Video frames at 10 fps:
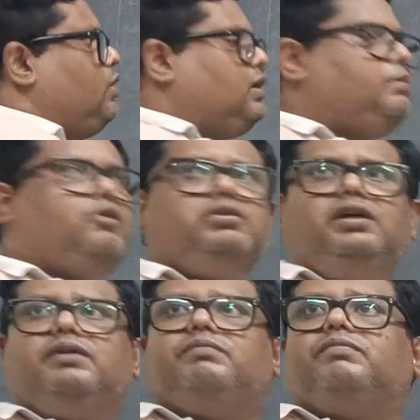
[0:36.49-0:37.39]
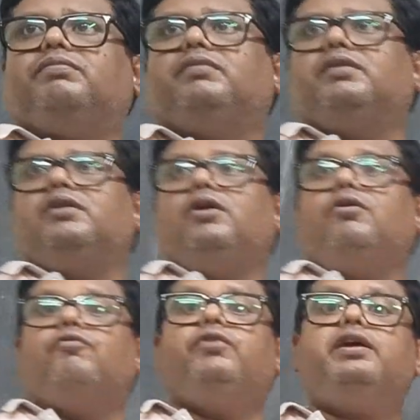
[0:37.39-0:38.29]
What about them?
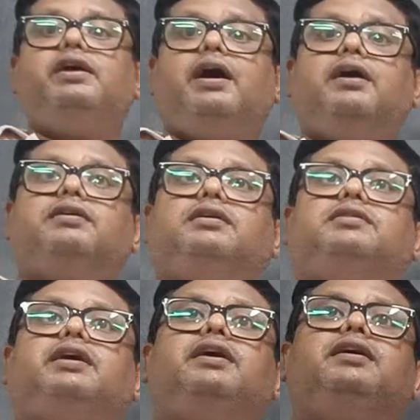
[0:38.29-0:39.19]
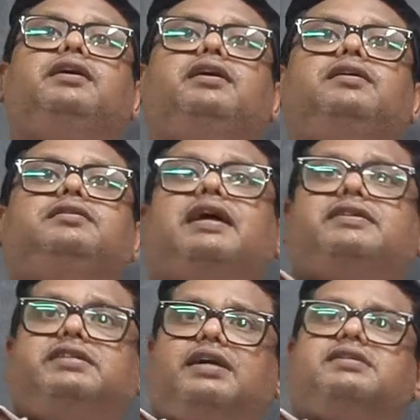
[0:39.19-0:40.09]
We are thinking
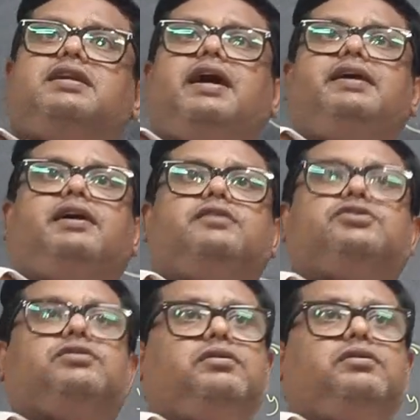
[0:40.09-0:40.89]
that just like a